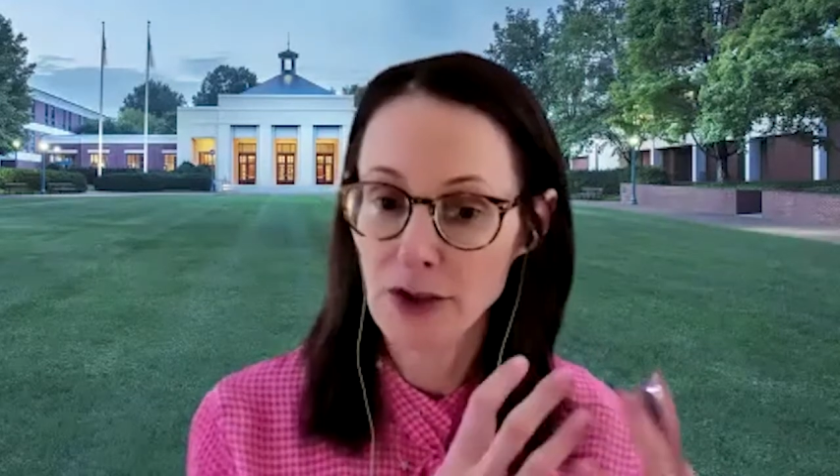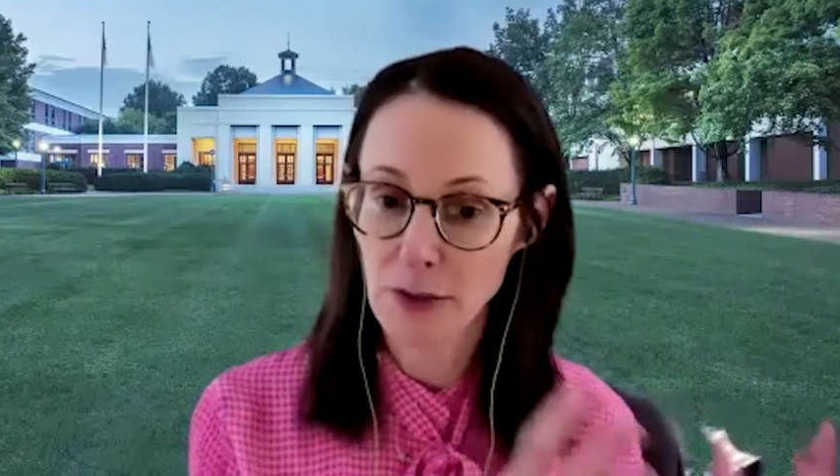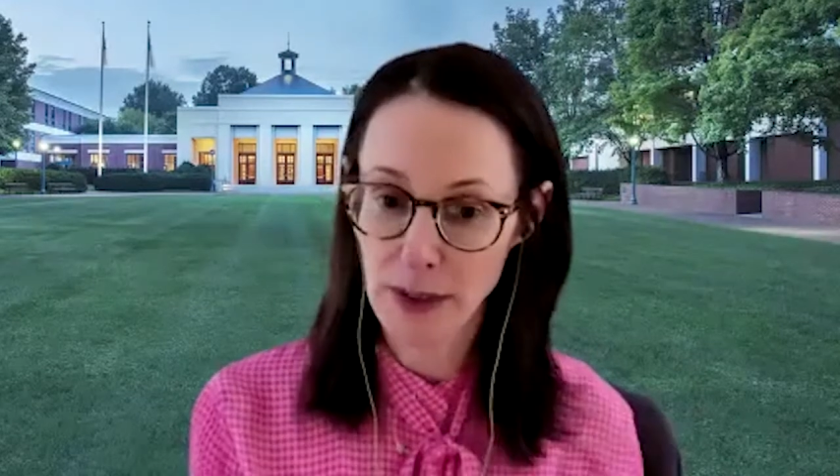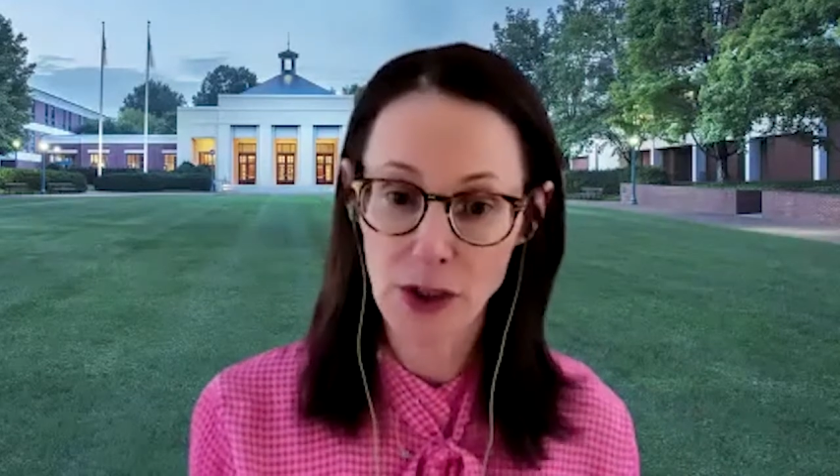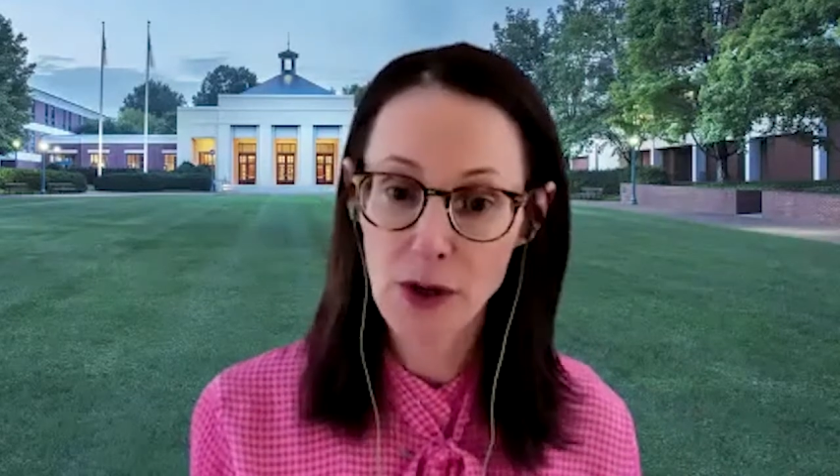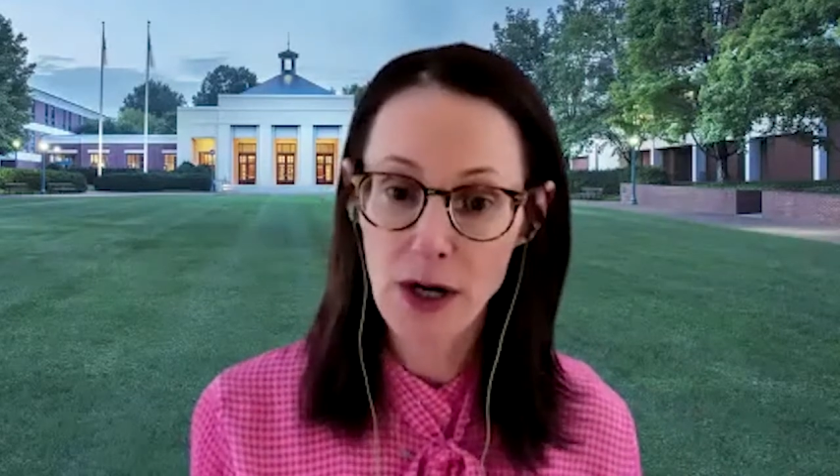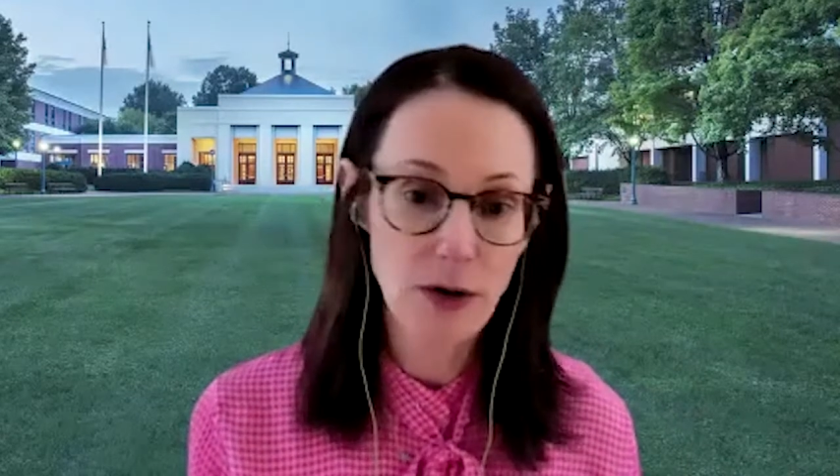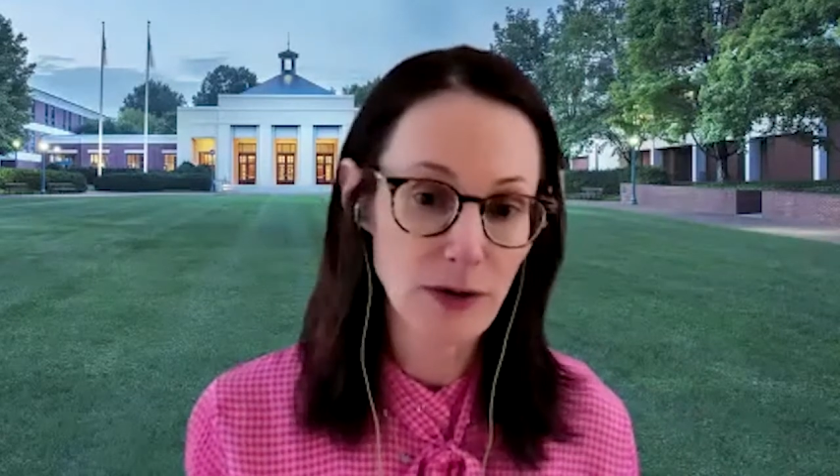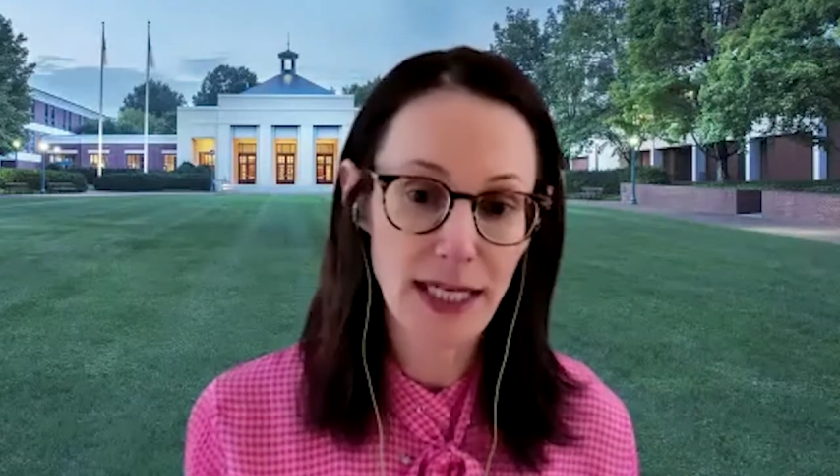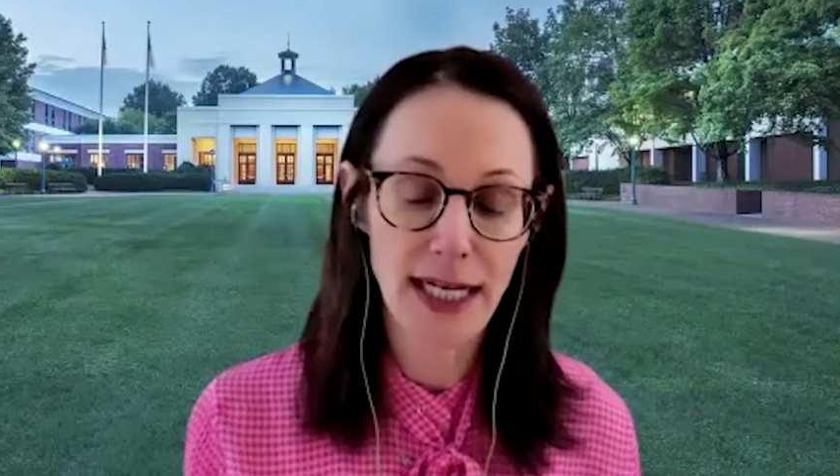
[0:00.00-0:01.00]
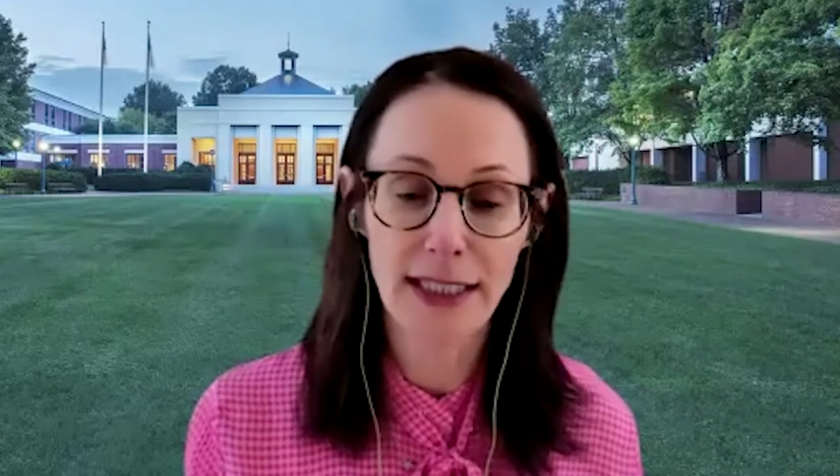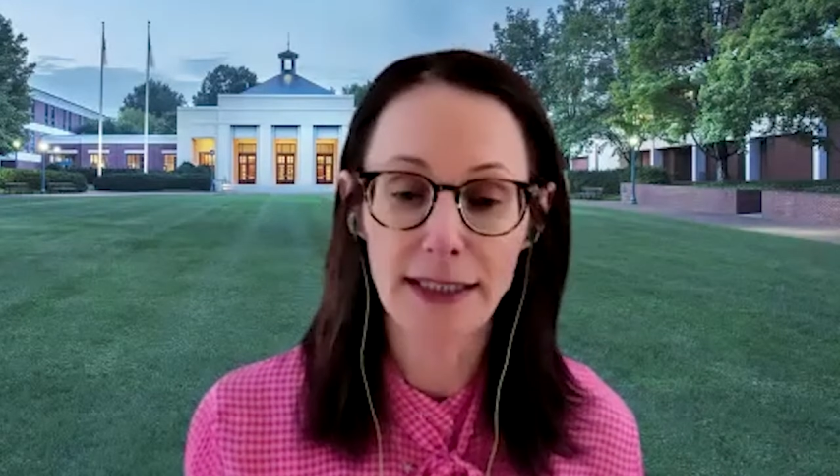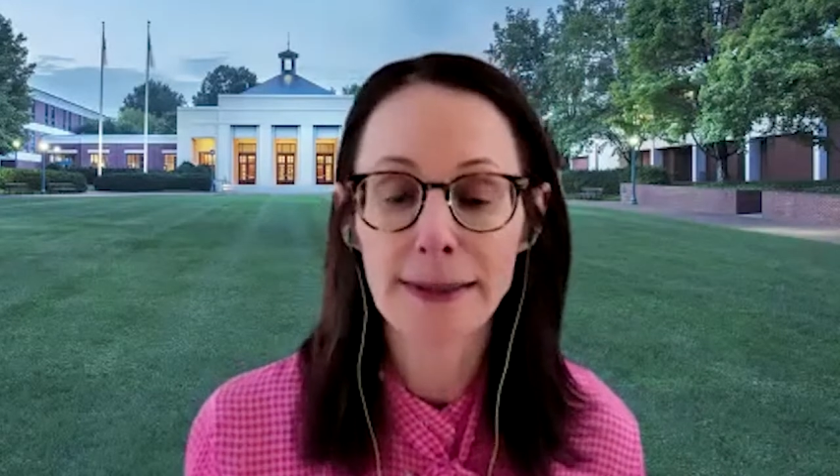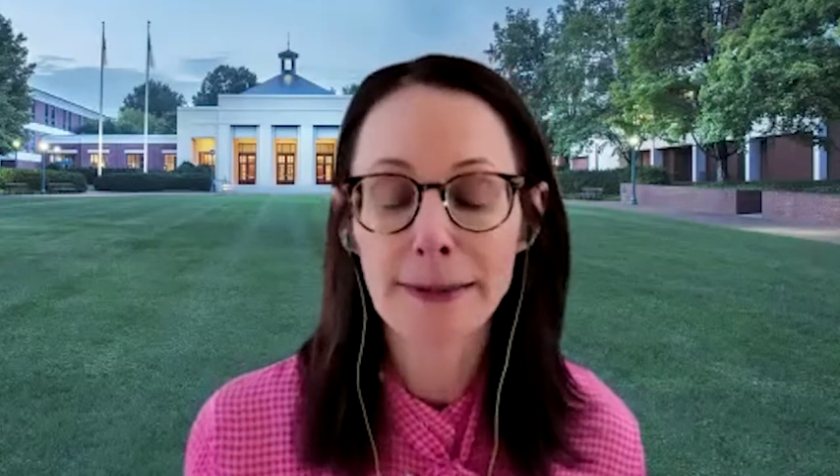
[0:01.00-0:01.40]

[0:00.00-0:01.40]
to a New York hotel.